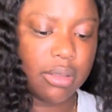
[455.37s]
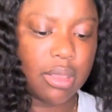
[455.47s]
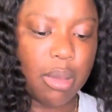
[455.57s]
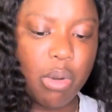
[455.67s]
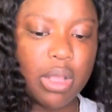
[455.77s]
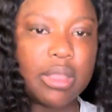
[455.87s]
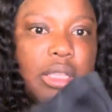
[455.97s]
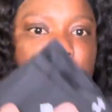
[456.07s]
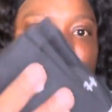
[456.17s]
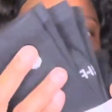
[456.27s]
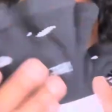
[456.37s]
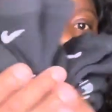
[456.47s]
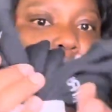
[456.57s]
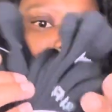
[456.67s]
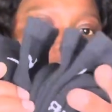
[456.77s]
I bought these for
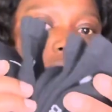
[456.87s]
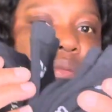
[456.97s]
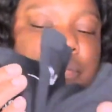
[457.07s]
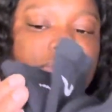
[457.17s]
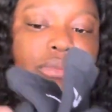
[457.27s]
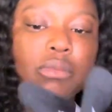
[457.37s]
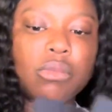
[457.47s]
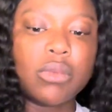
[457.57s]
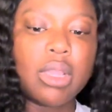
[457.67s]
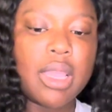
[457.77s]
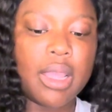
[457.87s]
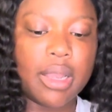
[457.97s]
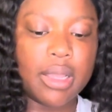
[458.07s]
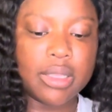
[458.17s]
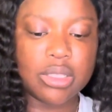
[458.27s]
myself. And
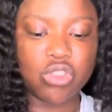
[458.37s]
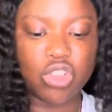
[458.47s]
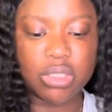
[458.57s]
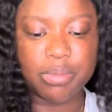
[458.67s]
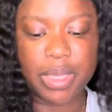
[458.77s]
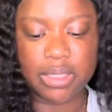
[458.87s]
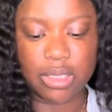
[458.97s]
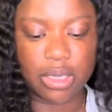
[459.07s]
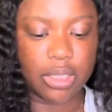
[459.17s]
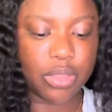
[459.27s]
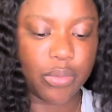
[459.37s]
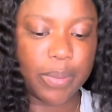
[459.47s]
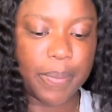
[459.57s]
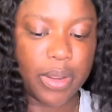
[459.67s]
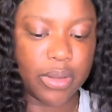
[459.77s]
it's just basically three
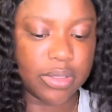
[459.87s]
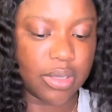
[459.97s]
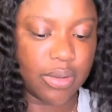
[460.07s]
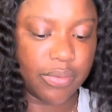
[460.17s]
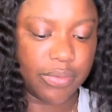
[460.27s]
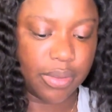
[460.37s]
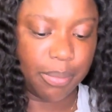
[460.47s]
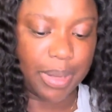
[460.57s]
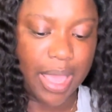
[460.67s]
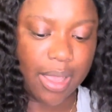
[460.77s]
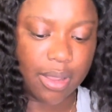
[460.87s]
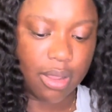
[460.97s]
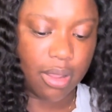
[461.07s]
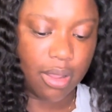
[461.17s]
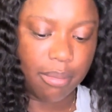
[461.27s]
pairs of the black
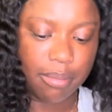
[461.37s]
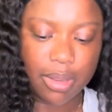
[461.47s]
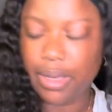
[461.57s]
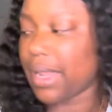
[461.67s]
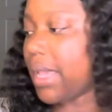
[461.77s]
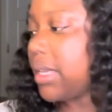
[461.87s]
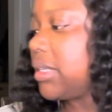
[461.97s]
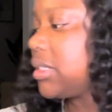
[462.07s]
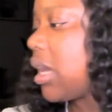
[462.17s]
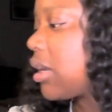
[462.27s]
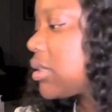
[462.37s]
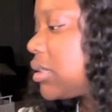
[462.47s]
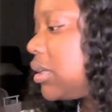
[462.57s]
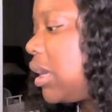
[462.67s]
um, Nike socks.